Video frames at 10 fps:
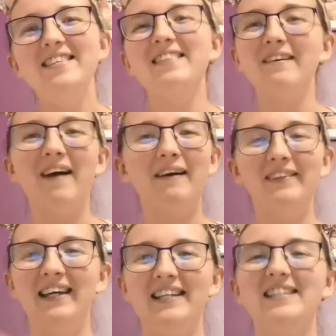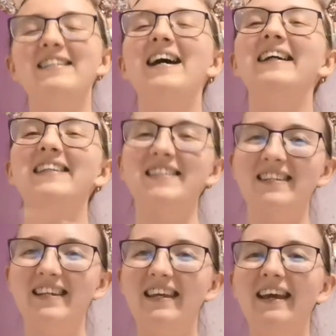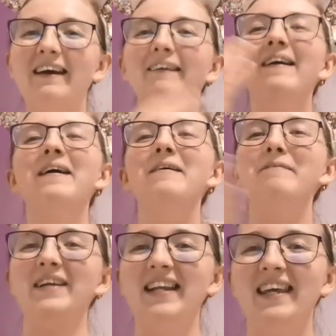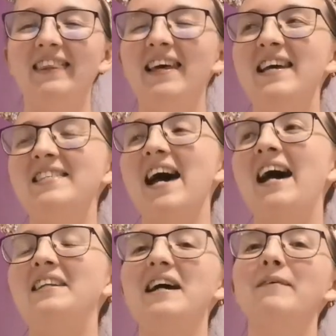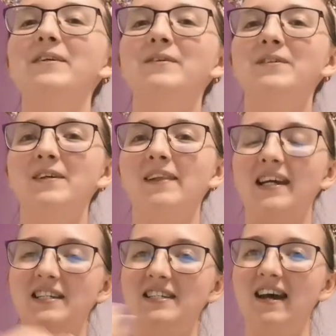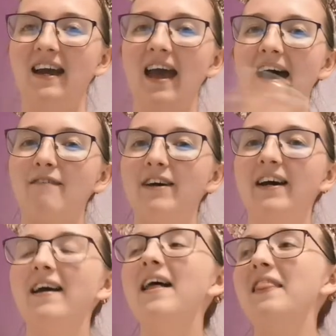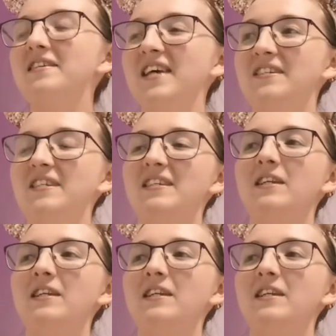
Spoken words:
So I would like to tag Jess and Nico, Brittany and Liz, and I would also like to tag Heather, the Sassy